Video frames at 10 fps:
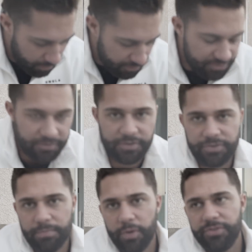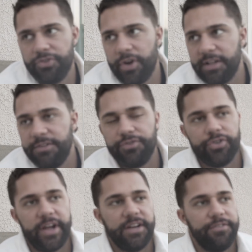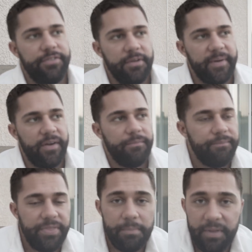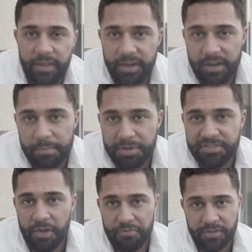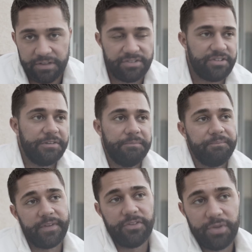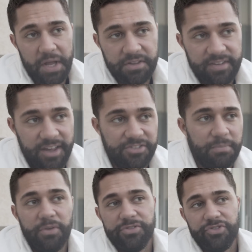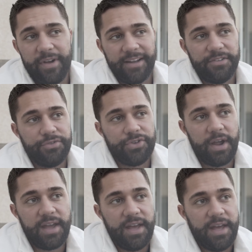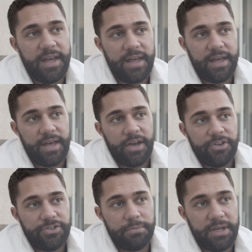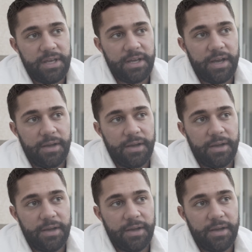Most attractive trait in a female, the ability to be selfless. That's what I'd say is the most attractive trait. To be,